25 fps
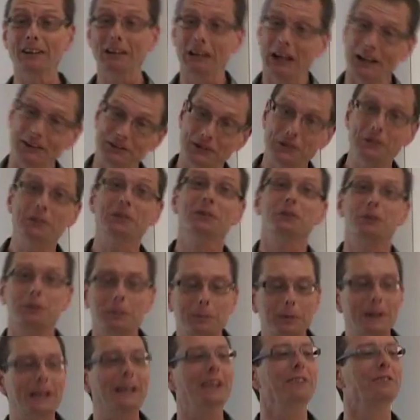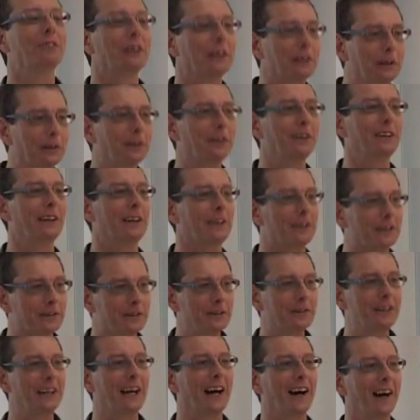as soon as you begin to look at it
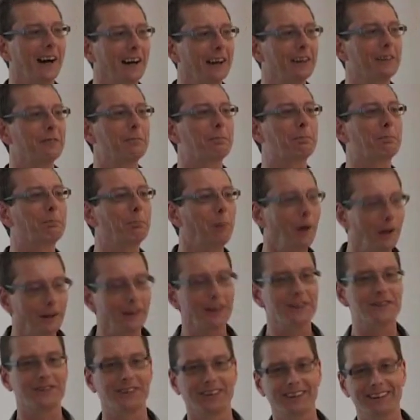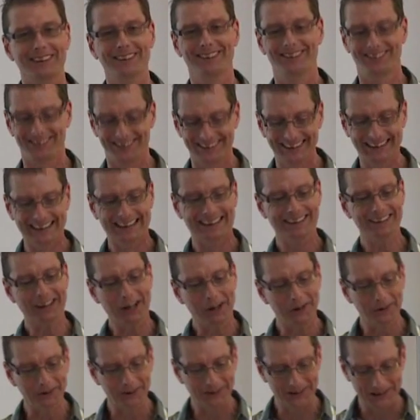through the eye of policies, the
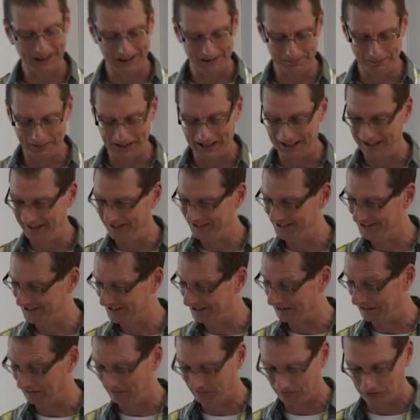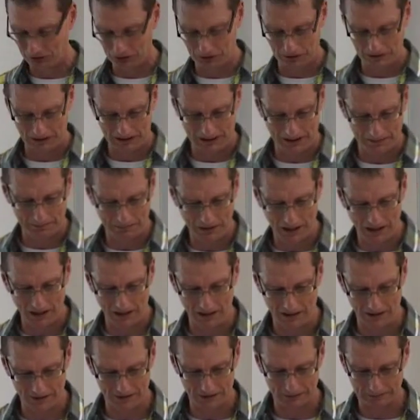whole thing begins to fall
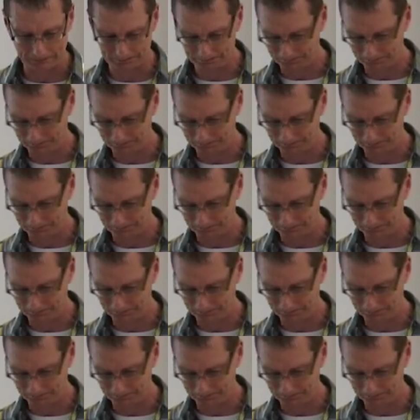apart.